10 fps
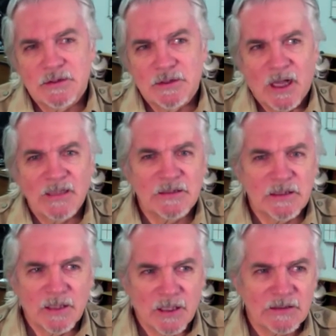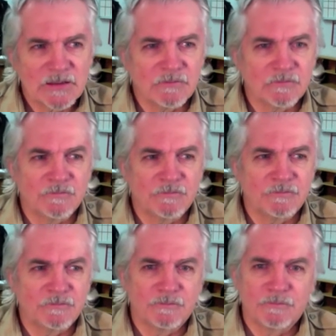lots and lots of
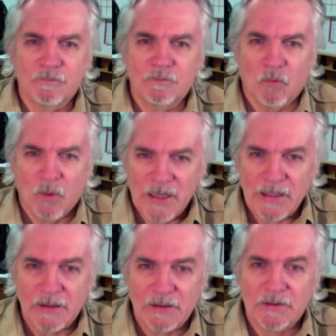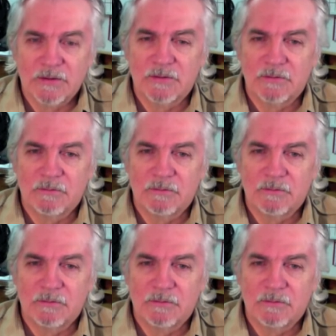ways